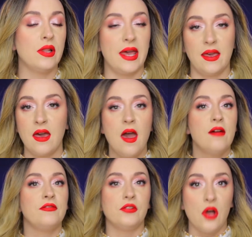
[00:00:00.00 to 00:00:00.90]
like,
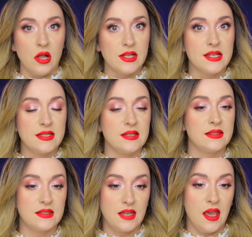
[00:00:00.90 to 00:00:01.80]
flawless
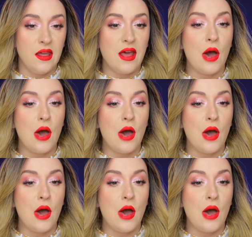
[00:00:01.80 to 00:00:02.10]
skin.